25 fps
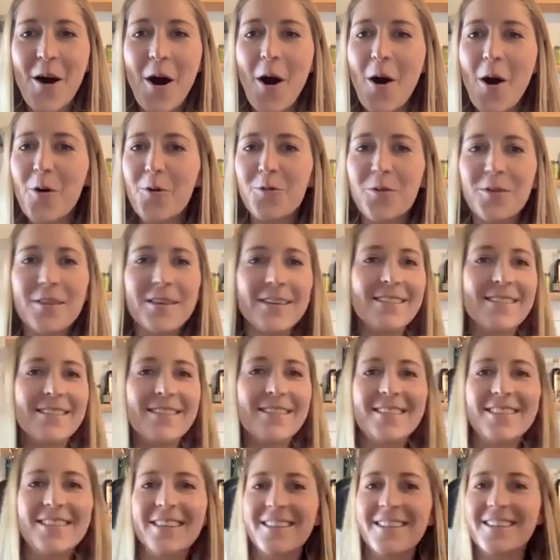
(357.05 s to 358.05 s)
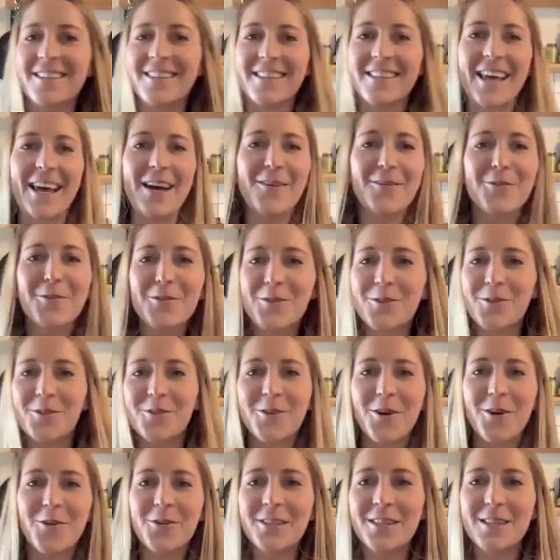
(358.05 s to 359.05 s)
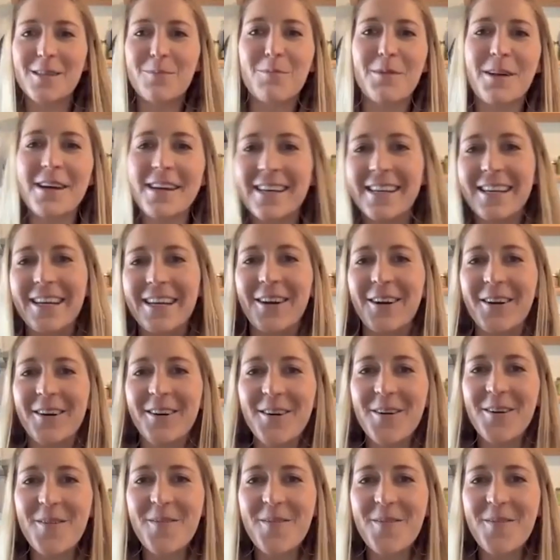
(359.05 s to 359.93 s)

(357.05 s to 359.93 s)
Oh, the scales are so split here.